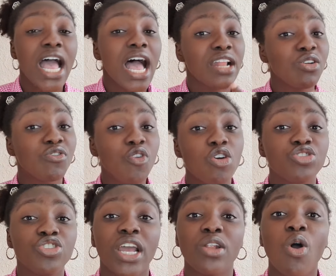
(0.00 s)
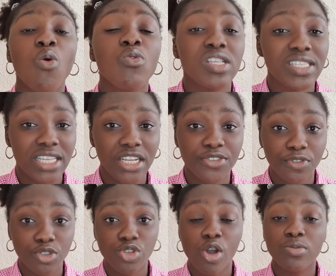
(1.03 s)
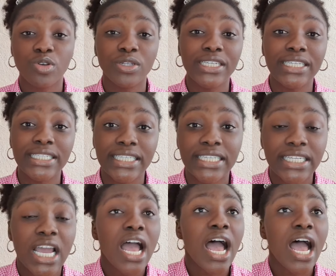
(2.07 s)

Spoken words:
And of course, you can always search for jobs on Indeed.